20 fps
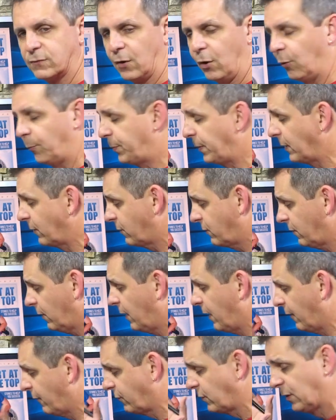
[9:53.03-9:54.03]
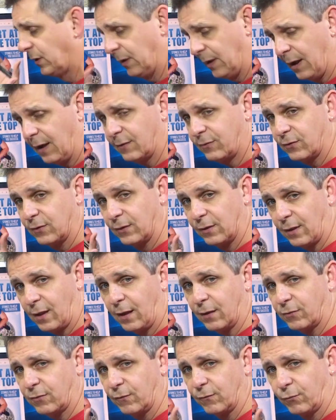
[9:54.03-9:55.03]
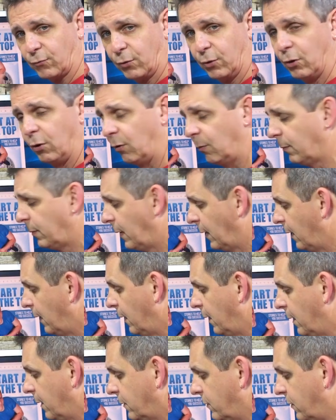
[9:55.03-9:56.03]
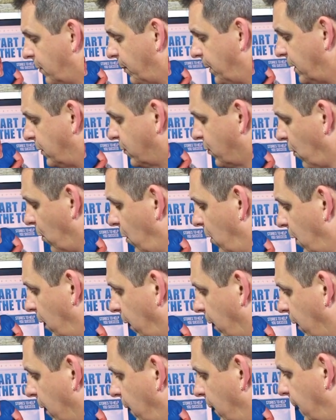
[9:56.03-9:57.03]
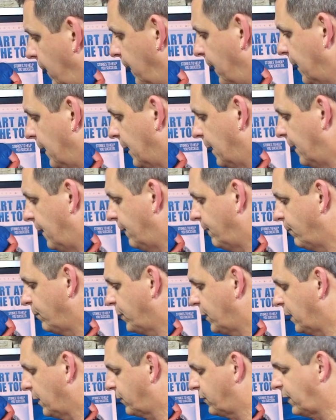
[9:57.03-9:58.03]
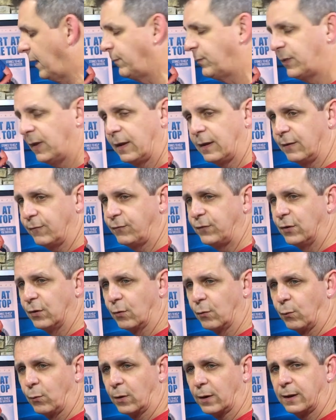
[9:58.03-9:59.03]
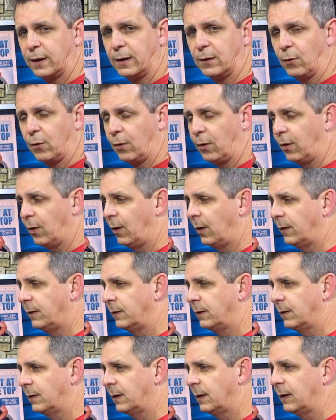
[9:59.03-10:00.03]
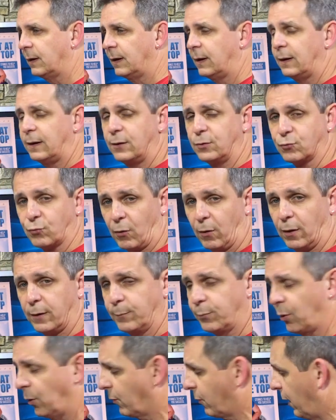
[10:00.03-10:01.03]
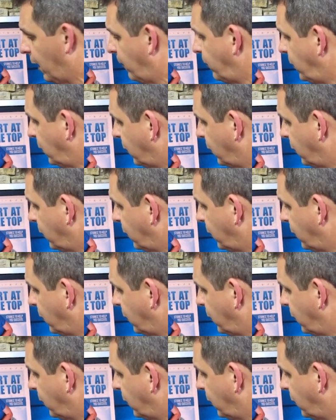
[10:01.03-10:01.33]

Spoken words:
open and still have lots and lots of room to be drawing. Same thing if you're working on any drawing program. You